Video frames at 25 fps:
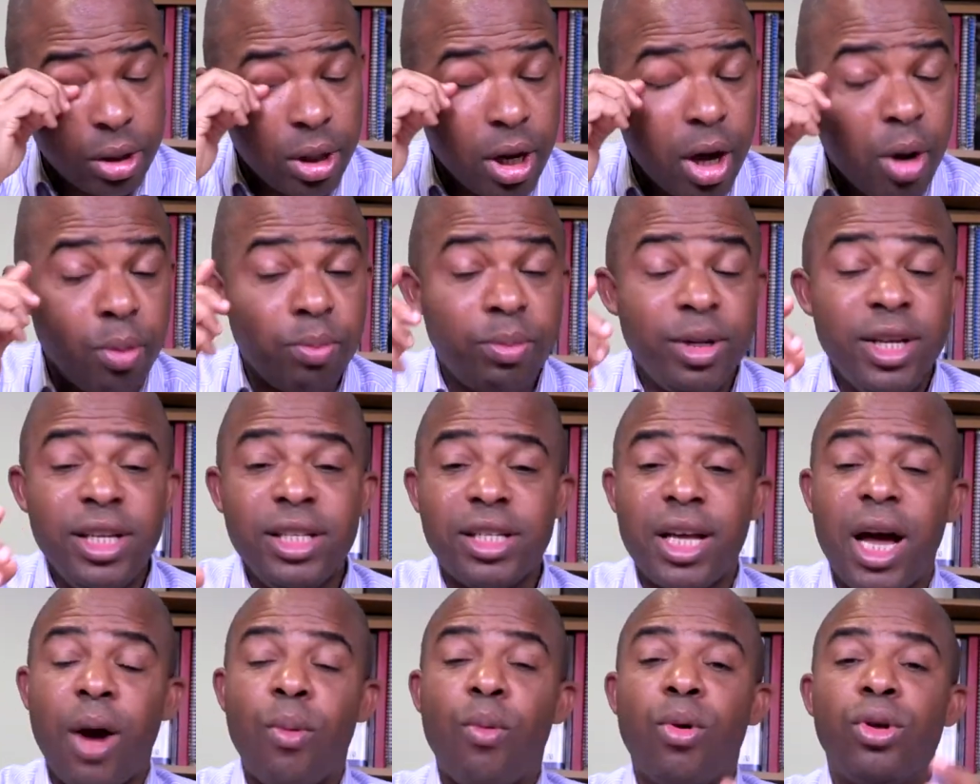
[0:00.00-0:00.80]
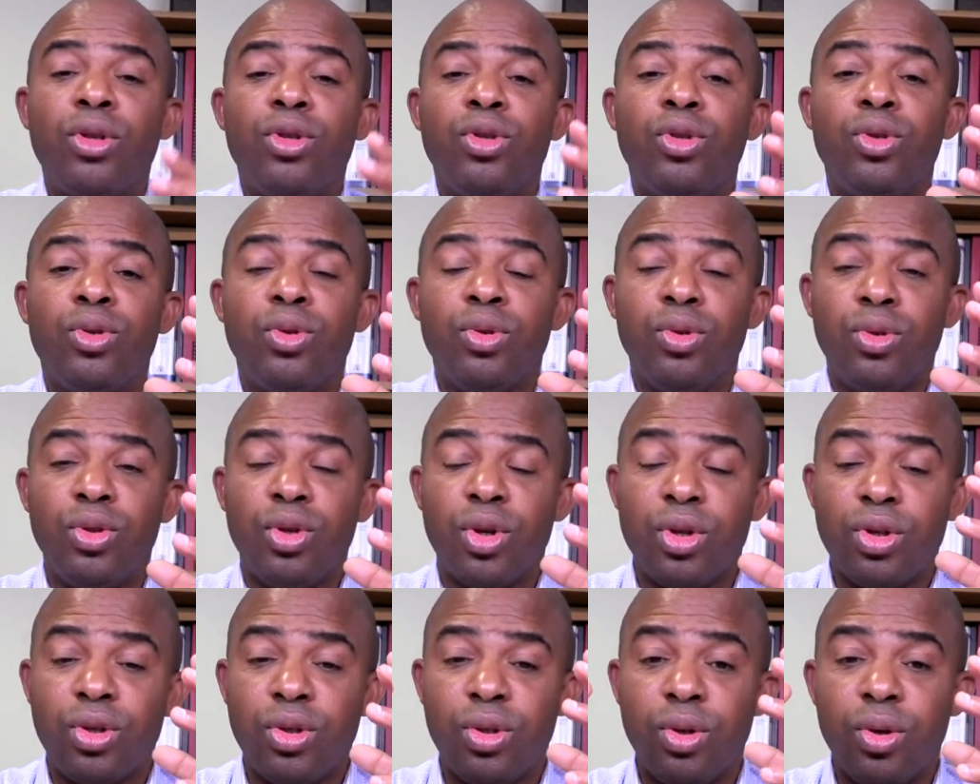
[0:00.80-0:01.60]
Now, please, I want you to
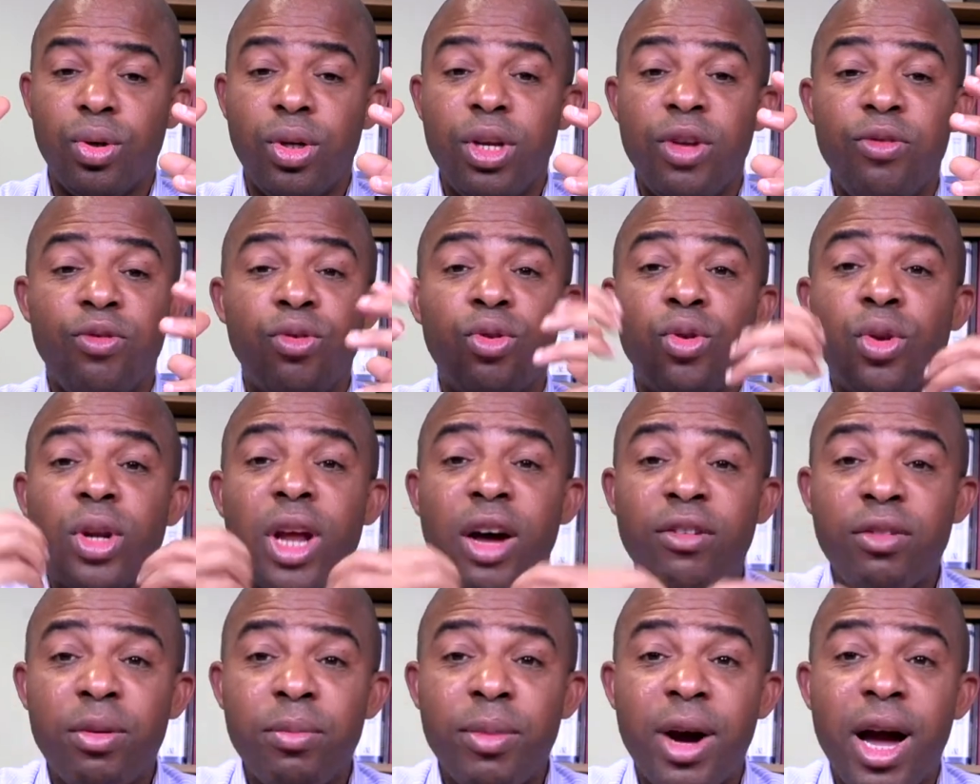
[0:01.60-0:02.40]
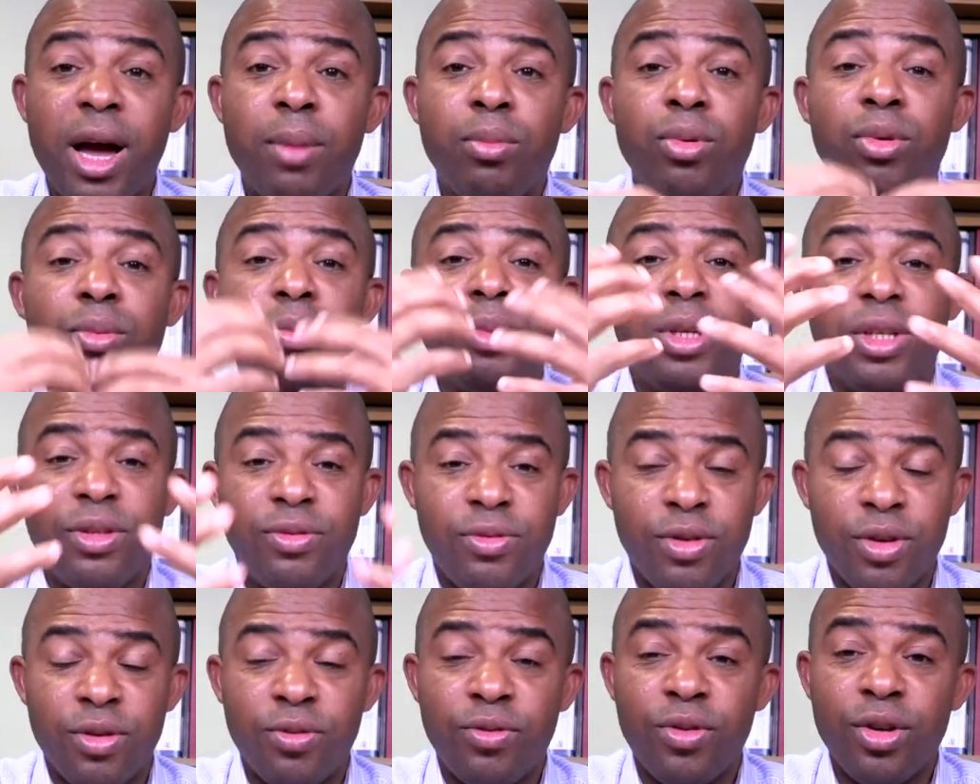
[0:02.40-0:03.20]
just know if you don't have a Bible, please
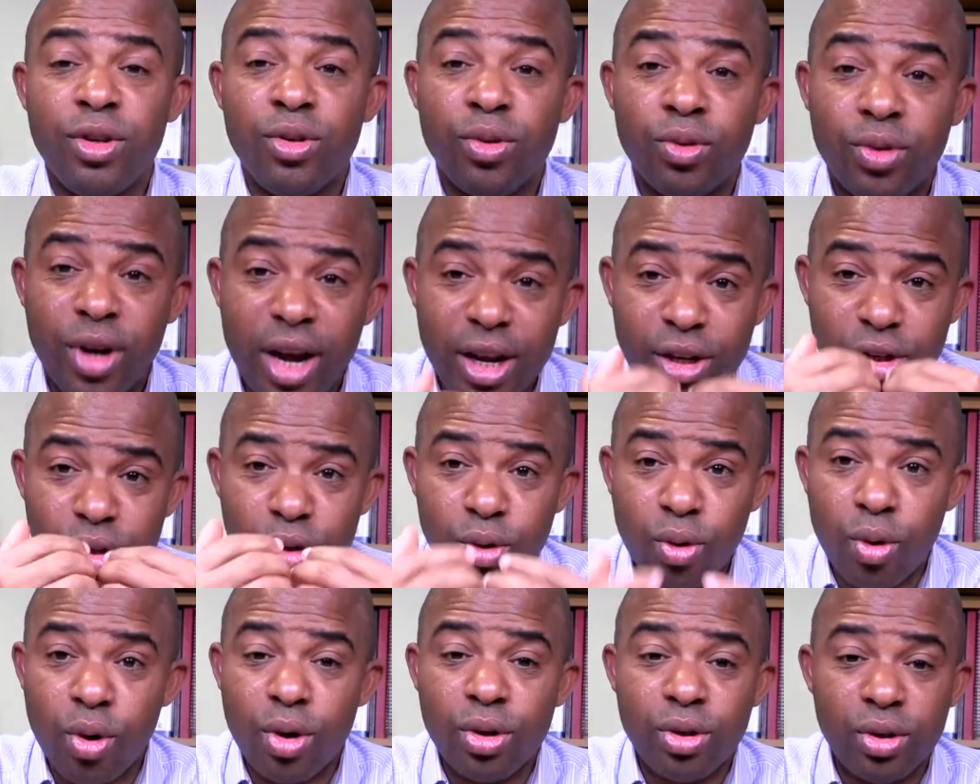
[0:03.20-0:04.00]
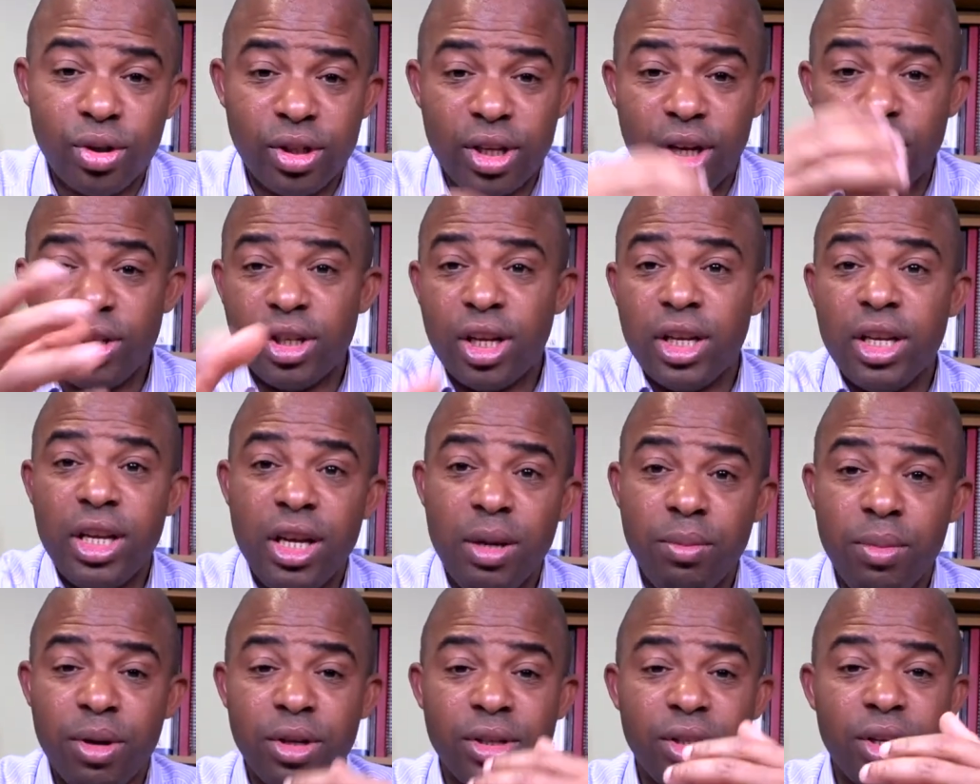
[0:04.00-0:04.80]
feel free to write to us, send us an
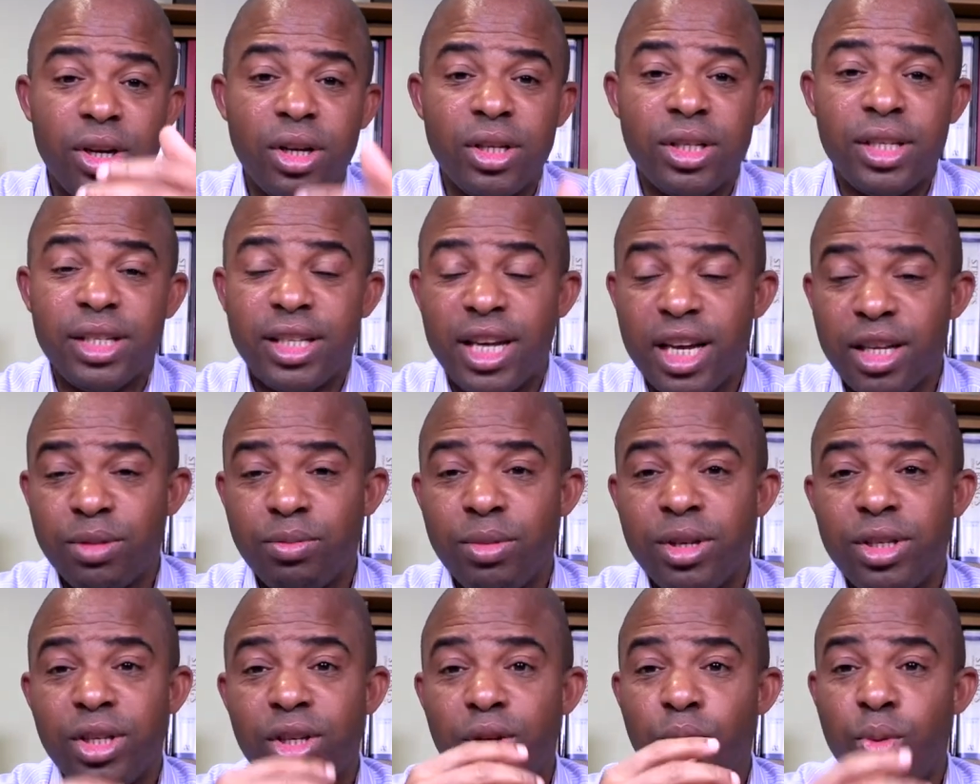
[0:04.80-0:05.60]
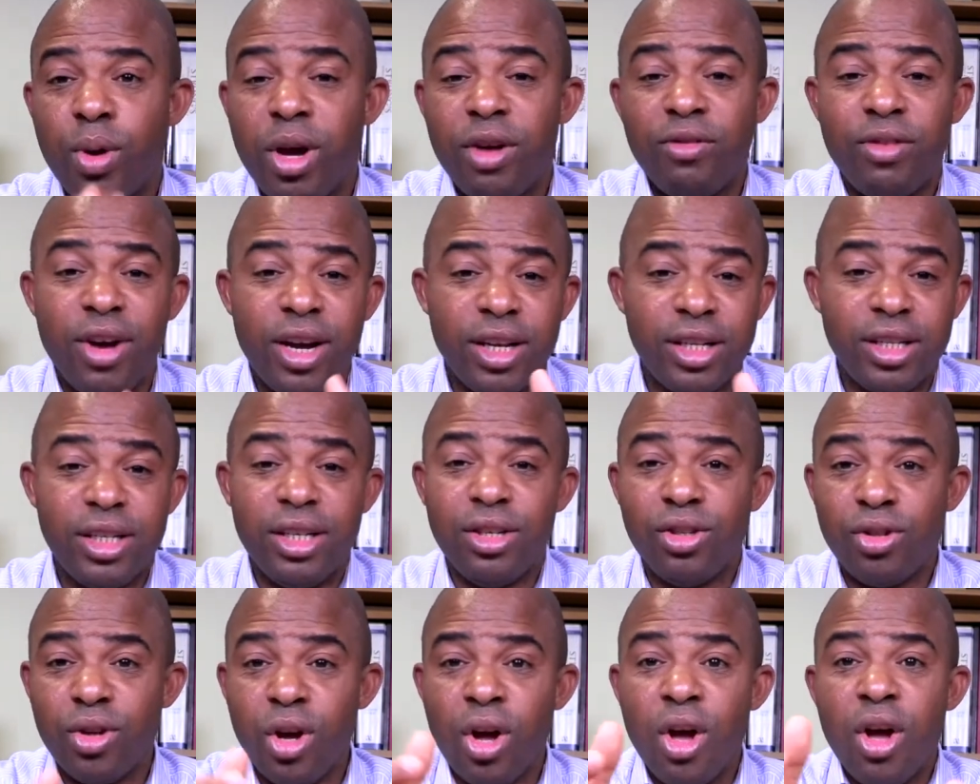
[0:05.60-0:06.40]
email, send us a text message or whatever it
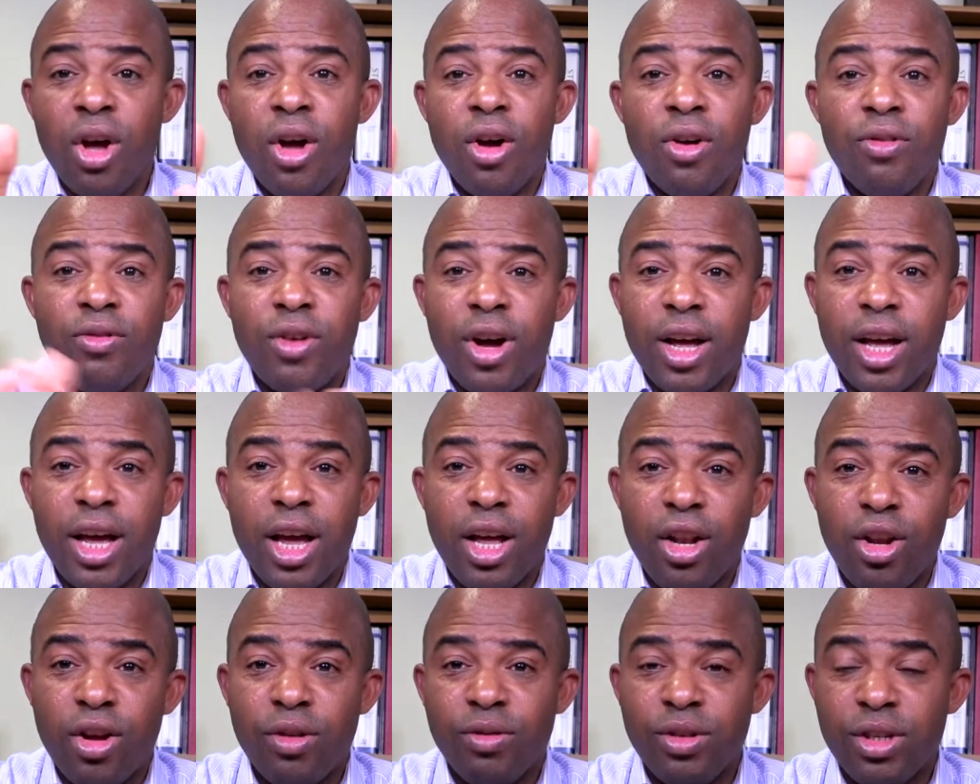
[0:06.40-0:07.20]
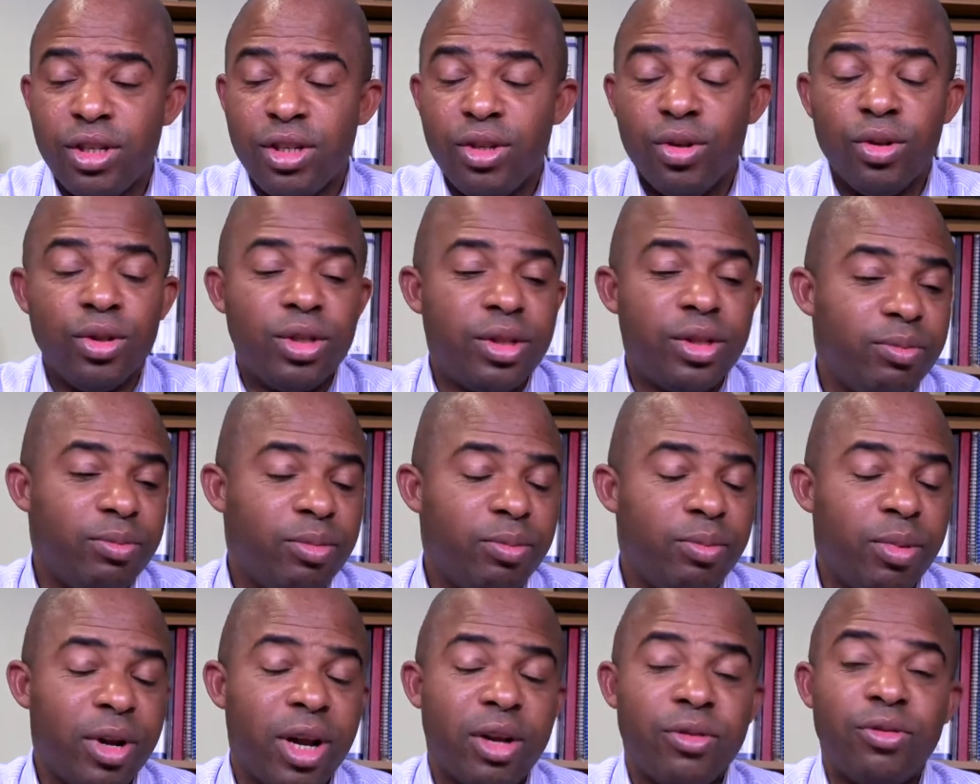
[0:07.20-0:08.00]
is via any of these
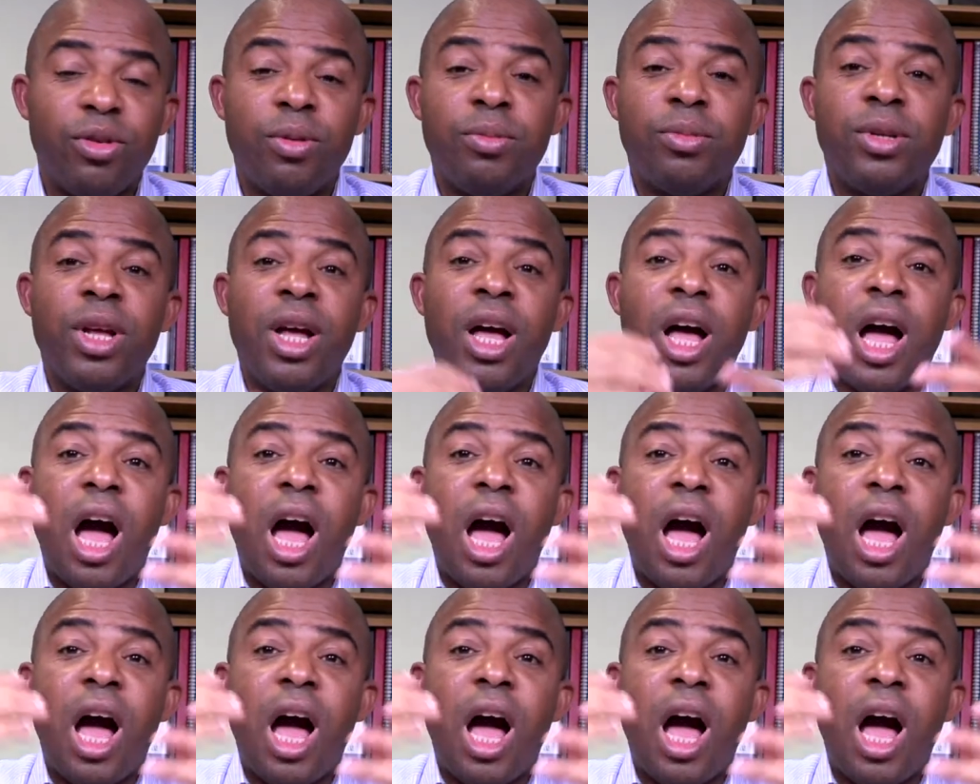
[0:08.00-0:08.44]
platforms.